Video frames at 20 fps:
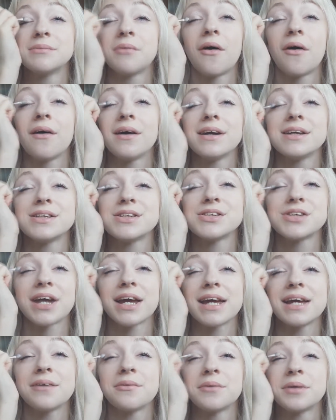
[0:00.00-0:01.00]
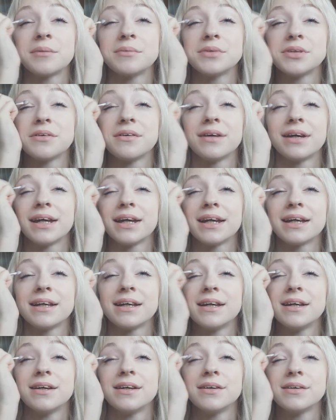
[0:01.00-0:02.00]
My eyes shake when I'm doing it,
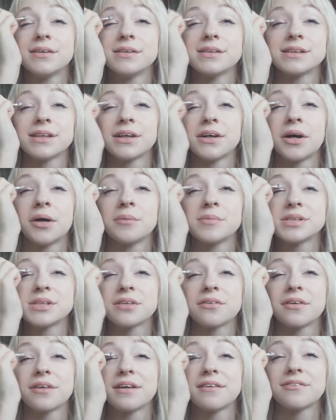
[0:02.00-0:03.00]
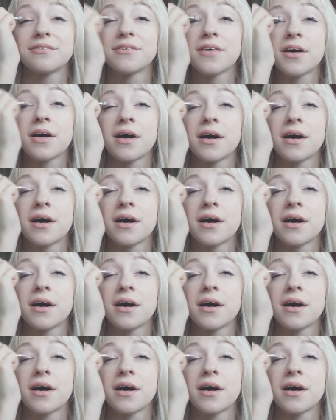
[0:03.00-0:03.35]
so I'm sorry if